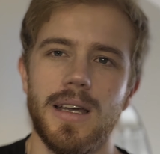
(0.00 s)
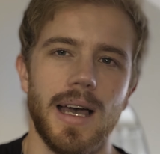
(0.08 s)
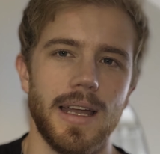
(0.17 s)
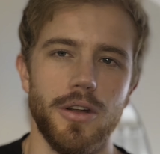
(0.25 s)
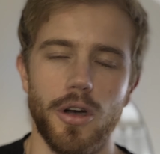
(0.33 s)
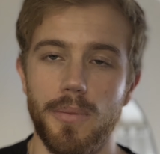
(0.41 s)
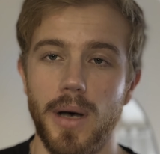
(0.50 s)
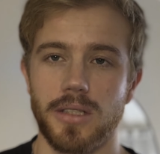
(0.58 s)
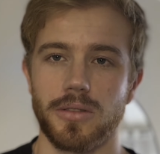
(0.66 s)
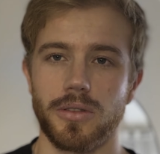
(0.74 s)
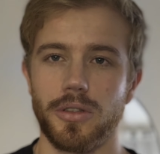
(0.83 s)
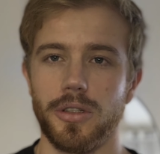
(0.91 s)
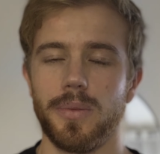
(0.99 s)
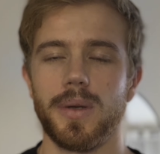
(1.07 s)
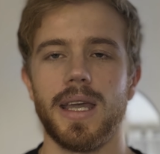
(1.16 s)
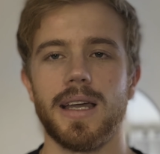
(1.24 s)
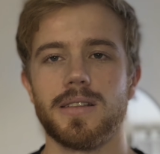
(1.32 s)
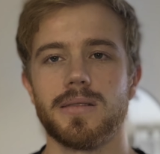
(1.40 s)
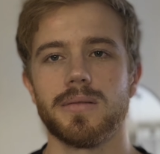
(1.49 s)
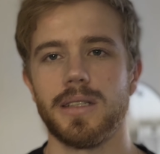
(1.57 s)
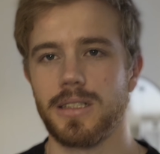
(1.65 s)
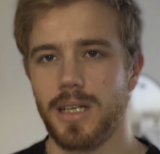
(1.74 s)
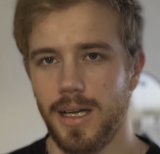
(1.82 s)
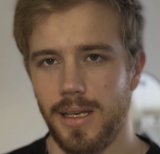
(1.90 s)
and no muscle group gets
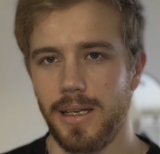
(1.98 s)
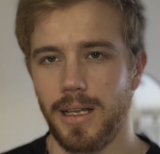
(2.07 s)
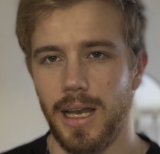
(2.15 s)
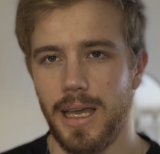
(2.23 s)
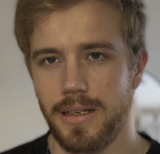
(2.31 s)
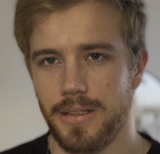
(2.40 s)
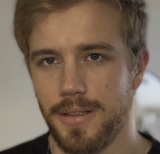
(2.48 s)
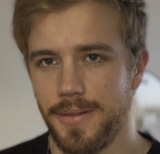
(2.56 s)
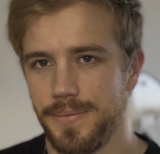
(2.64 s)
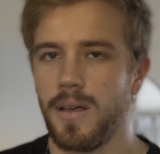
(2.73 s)
entirely neglected.